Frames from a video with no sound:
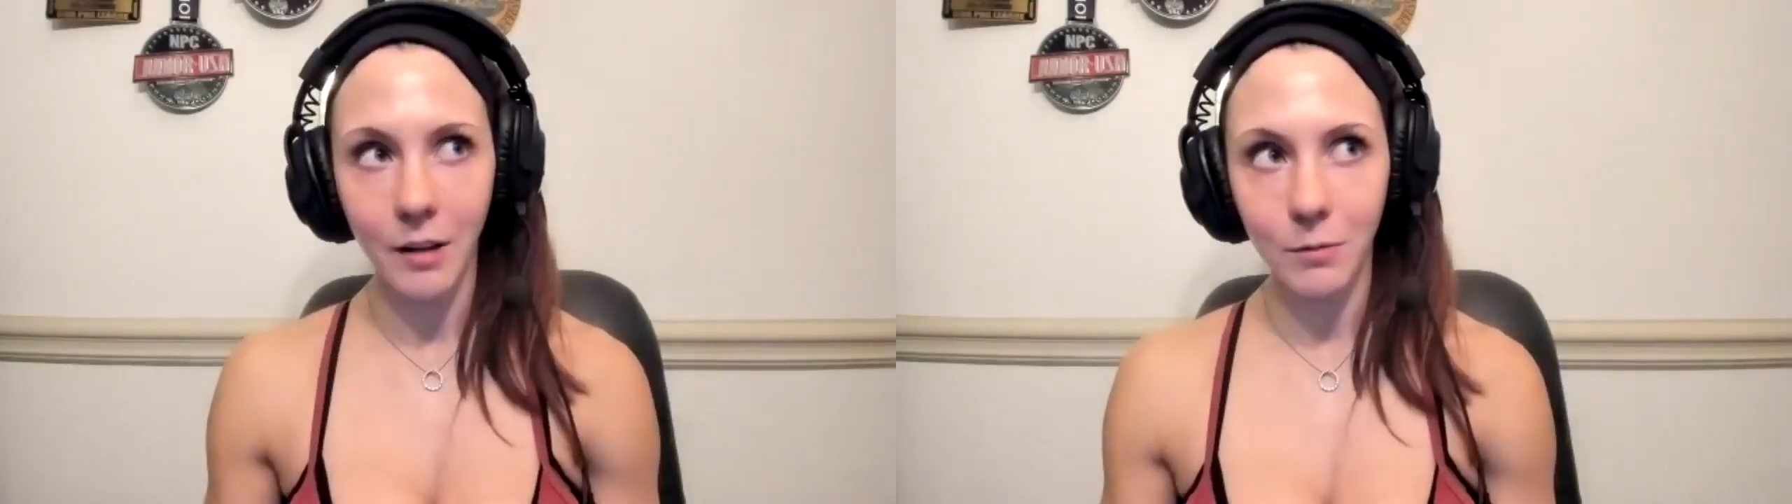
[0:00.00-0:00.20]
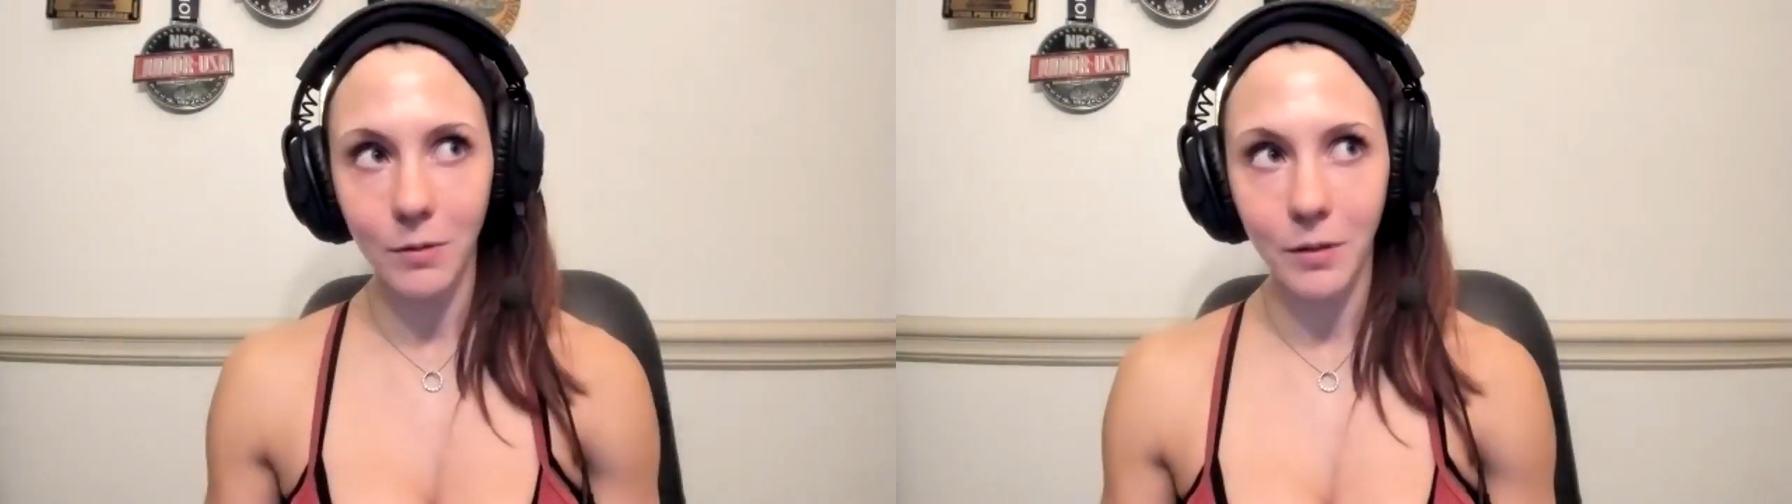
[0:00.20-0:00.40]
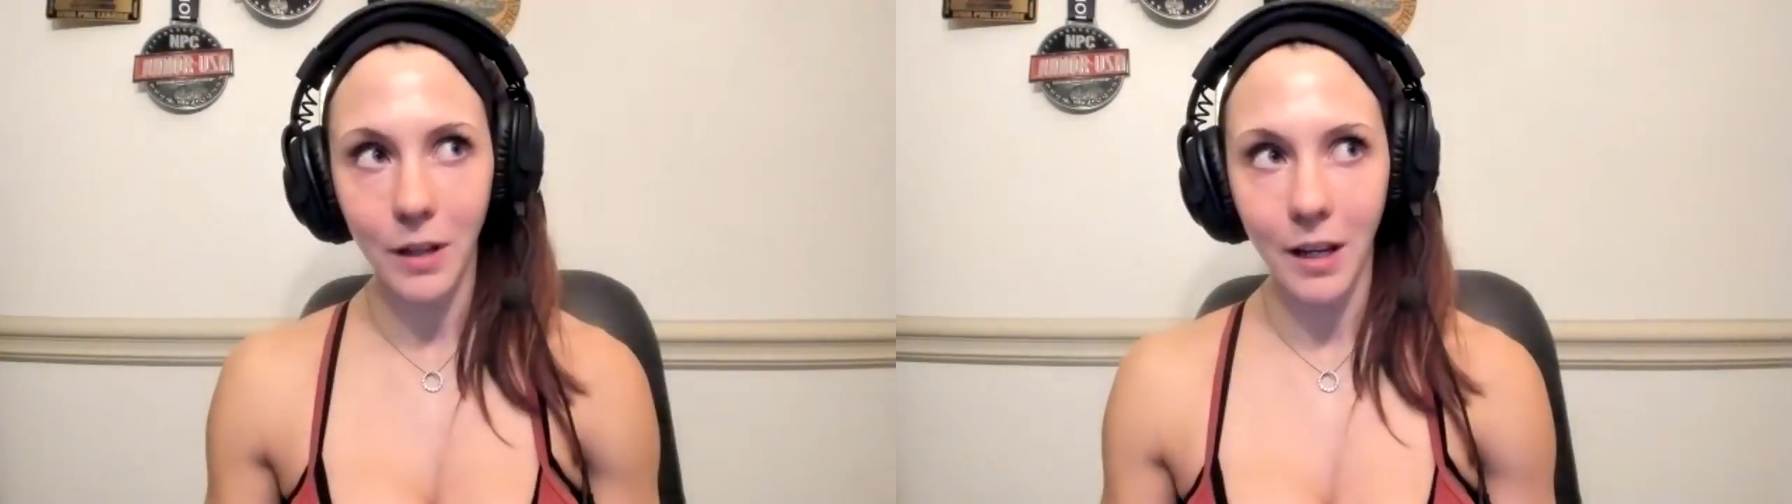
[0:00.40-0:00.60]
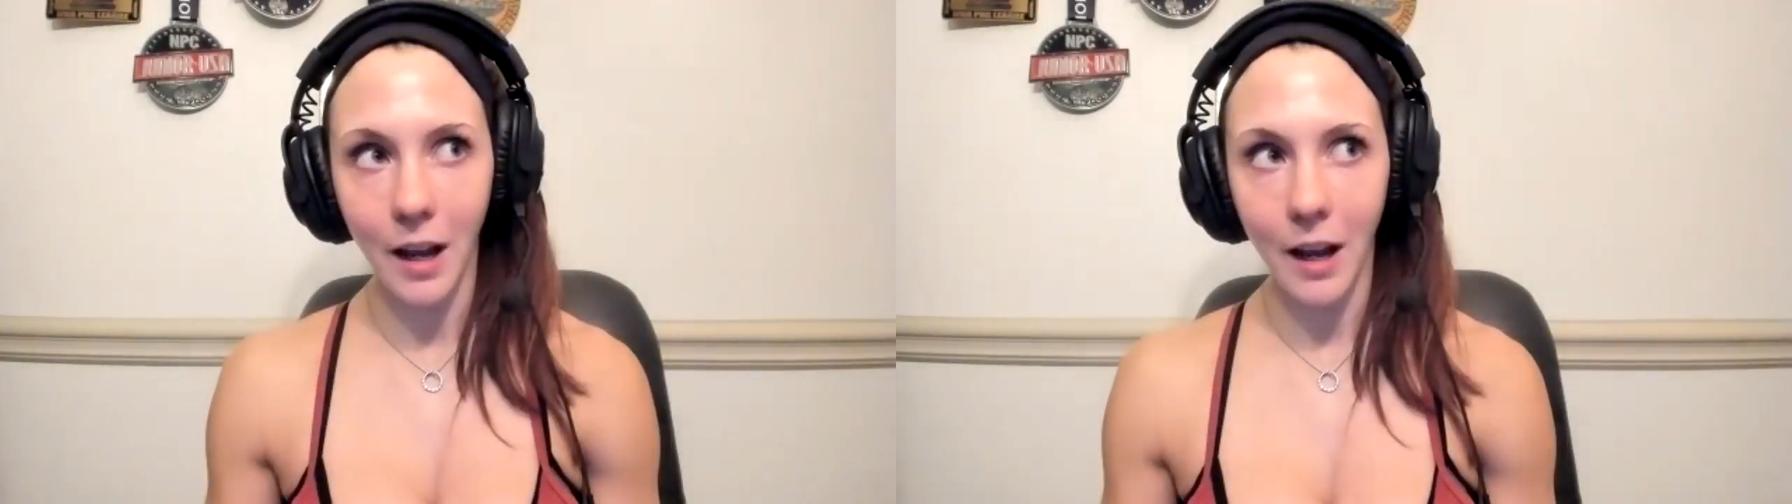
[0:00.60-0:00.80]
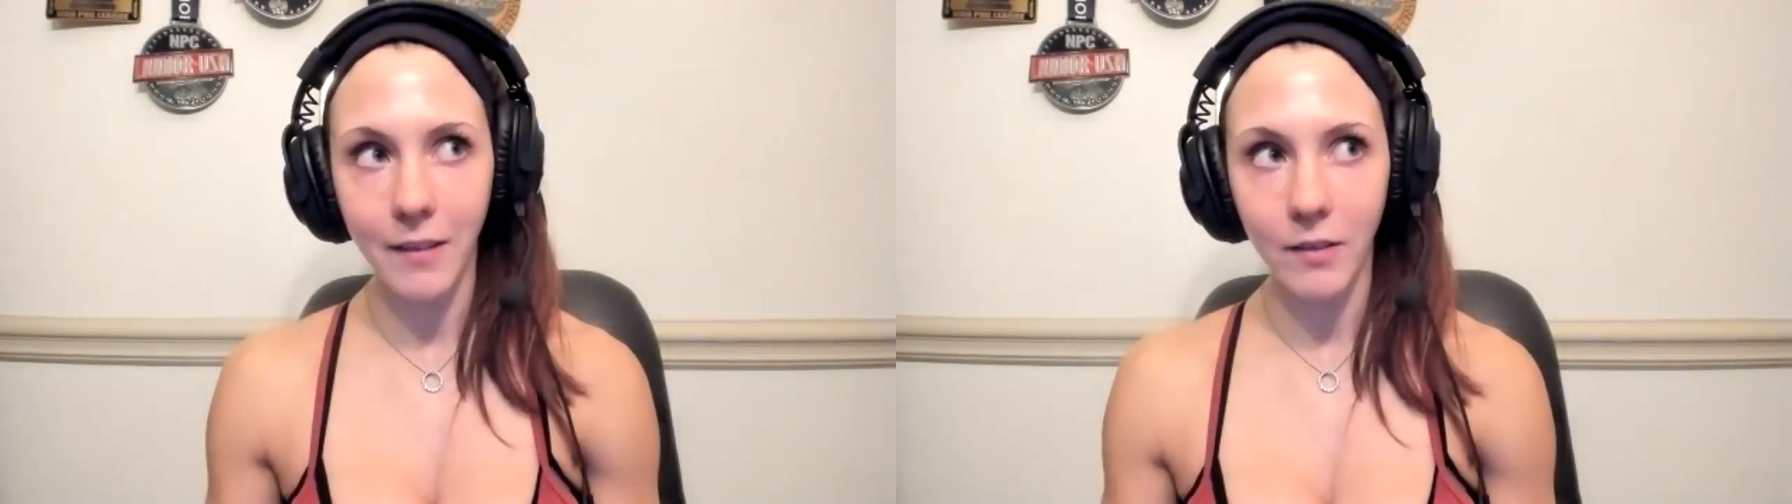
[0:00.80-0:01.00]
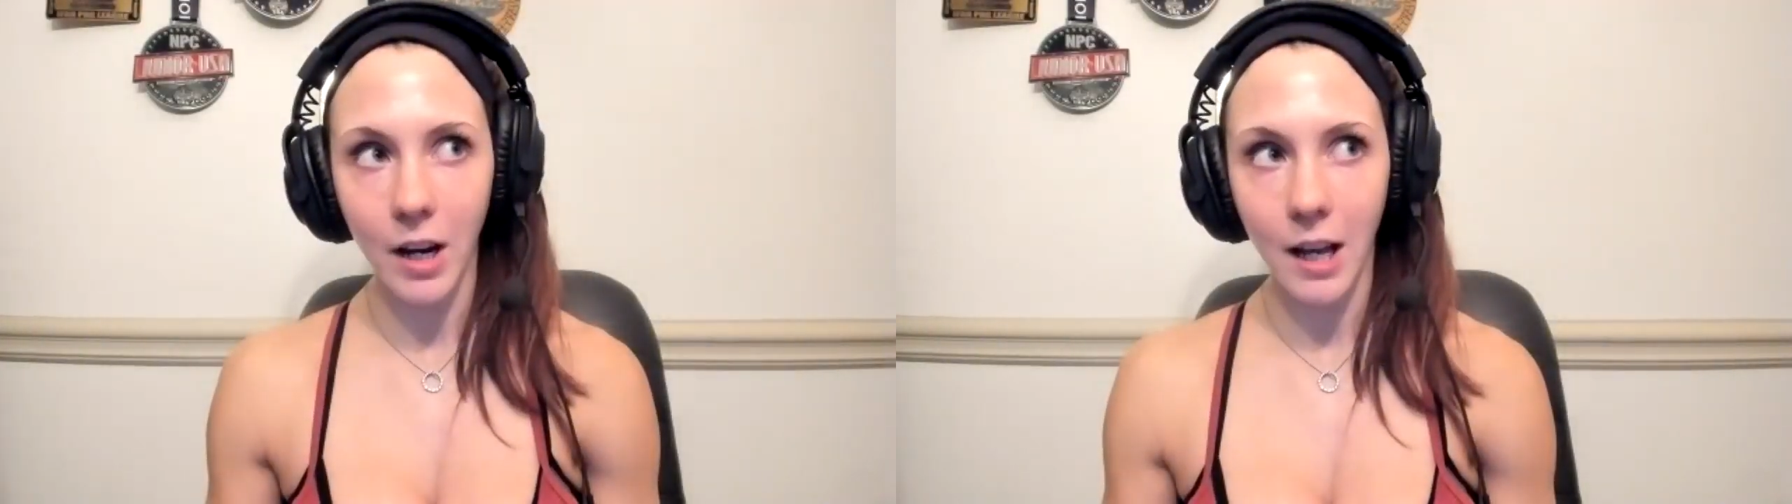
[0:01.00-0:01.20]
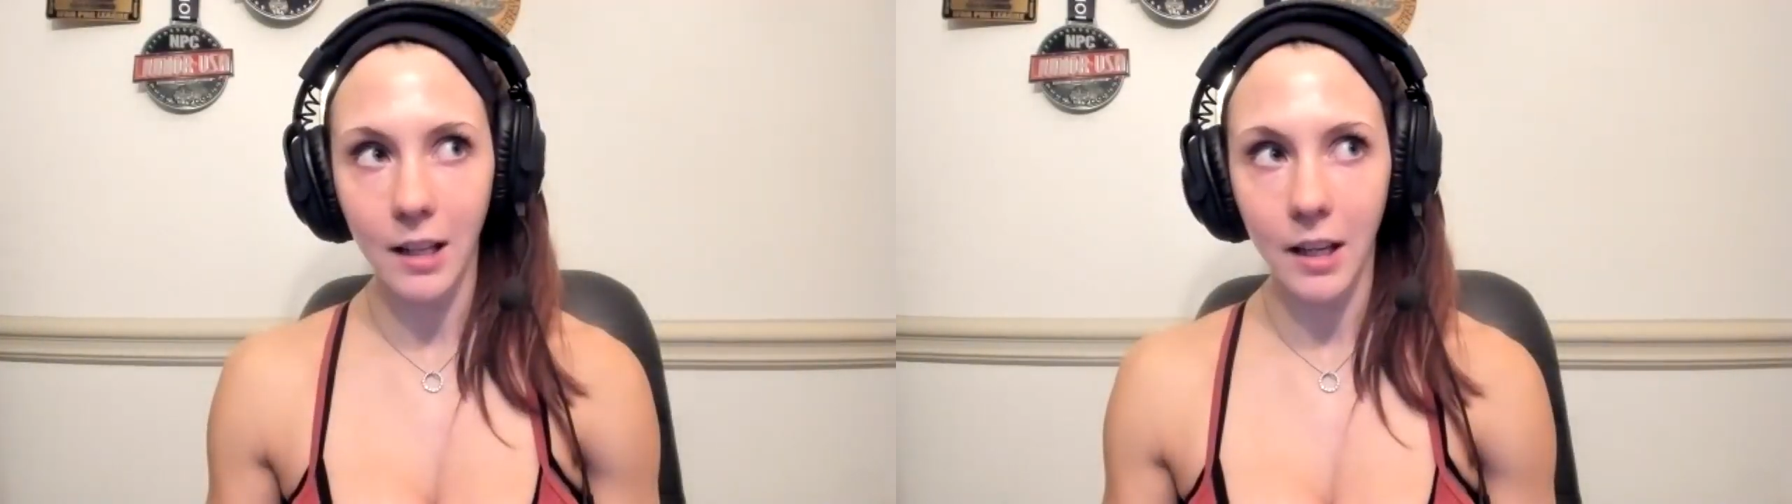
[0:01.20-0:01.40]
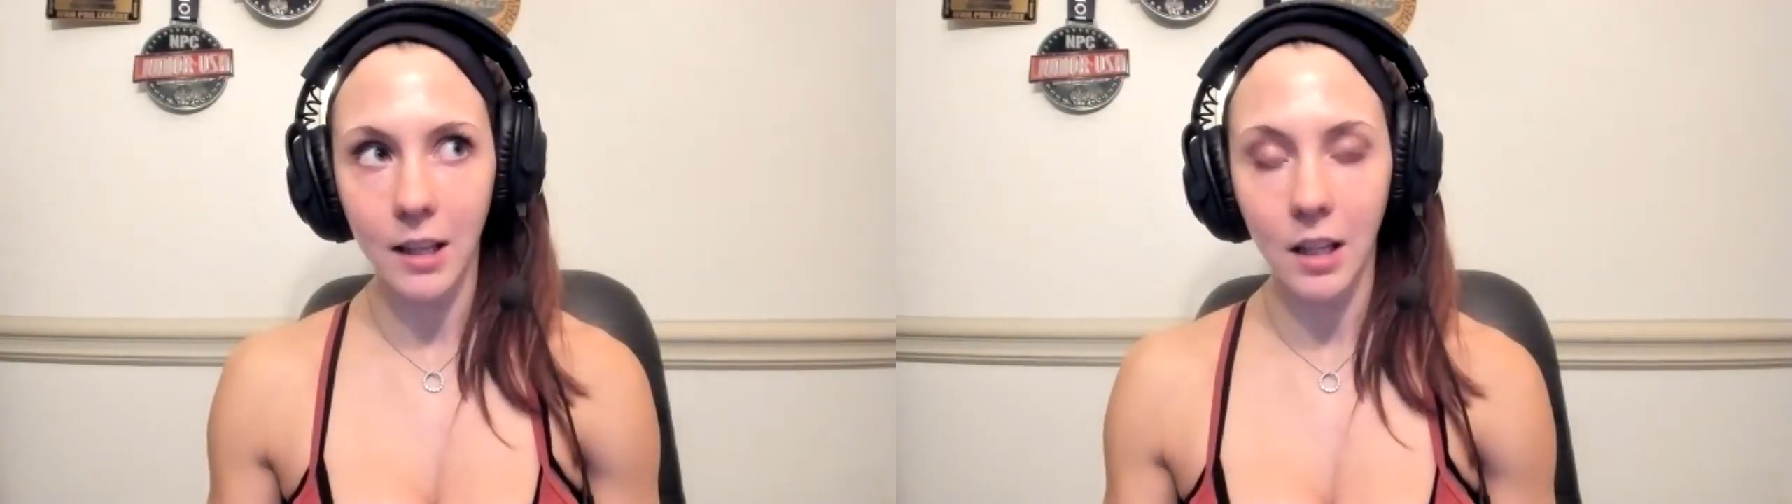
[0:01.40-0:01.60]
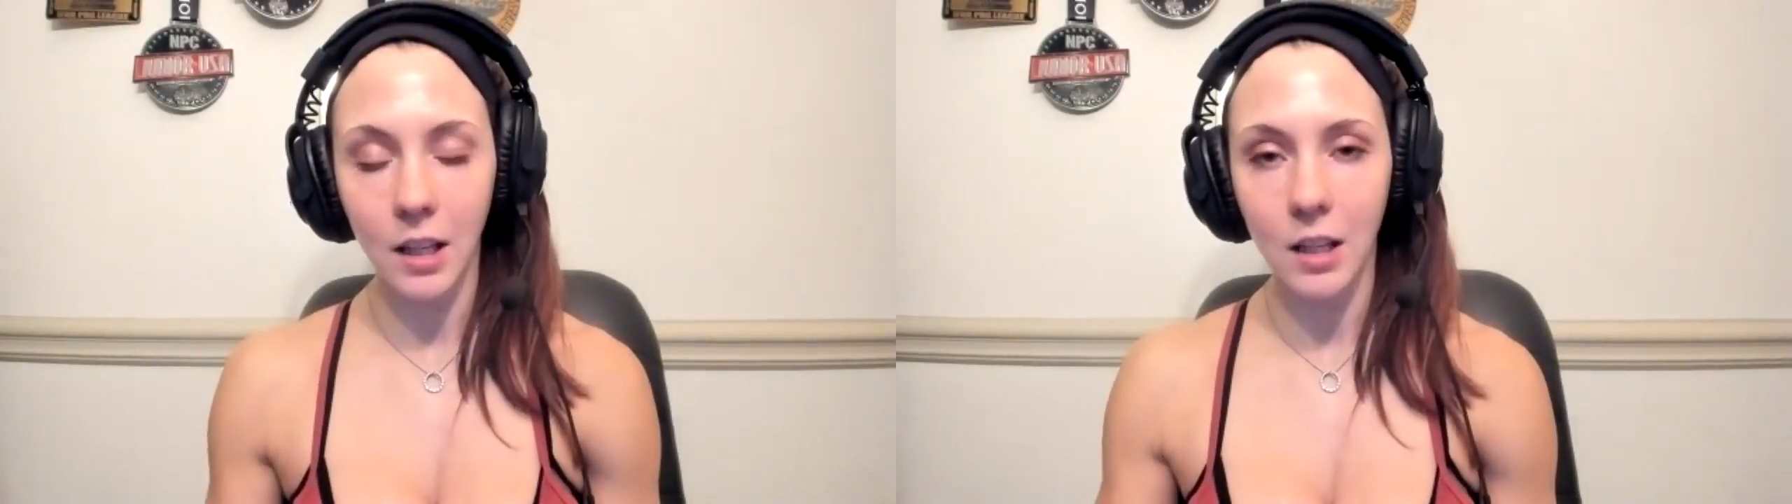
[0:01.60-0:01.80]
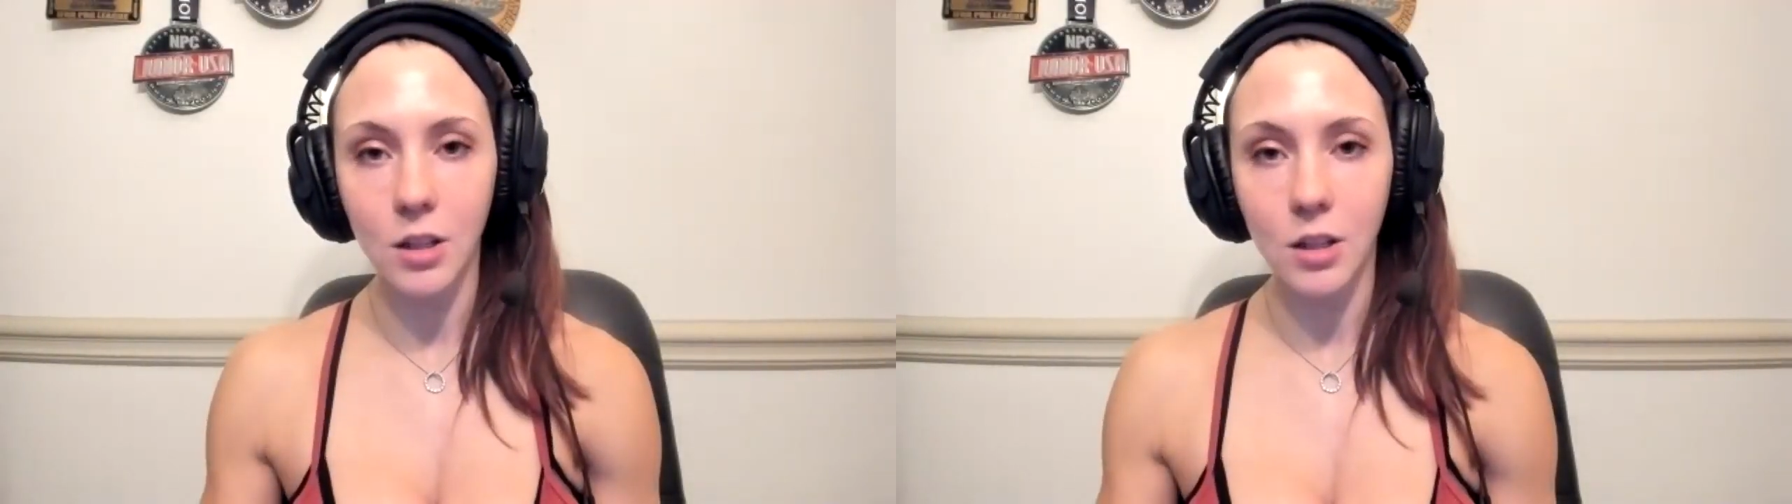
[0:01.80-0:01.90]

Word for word: I don't think I've ever had like the